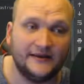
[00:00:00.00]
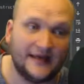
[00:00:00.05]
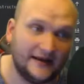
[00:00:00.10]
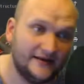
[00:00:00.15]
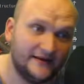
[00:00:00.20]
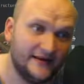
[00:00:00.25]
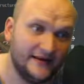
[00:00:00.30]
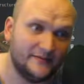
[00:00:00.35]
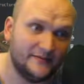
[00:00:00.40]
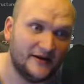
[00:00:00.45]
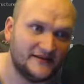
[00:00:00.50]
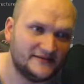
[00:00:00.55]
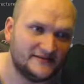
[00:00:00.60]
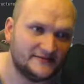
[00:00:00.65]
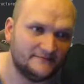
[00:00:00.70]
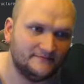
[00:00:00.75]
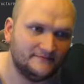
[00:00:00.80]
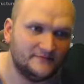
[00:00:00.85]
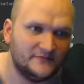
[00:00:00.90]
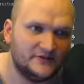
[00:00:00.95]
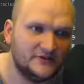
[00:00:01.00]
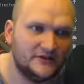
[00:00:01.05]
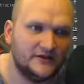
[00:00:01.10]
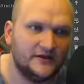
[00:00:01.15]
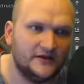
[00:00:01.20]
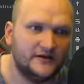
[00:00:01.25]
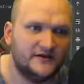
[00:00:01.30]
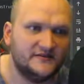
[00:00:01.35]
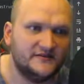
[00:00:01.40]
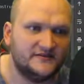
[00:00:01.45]
a database.
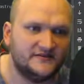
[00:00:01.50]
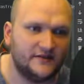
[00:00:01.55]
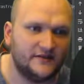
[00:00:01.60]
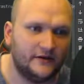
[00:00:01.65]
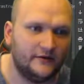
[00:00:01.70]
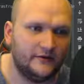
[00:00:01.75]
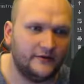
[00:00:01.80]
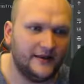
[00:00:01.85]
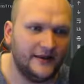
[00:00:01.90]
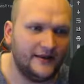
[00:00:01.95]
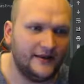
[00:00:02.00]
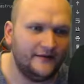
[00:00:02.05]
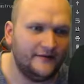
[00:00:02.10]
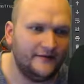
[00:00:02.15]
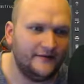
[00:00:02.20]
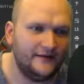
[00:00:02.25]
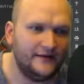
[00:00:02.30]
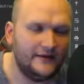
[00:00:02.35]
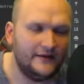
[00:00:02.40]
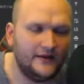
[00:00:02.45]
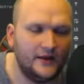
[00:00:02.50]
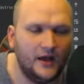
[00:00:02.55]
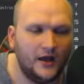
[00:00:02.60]
So in the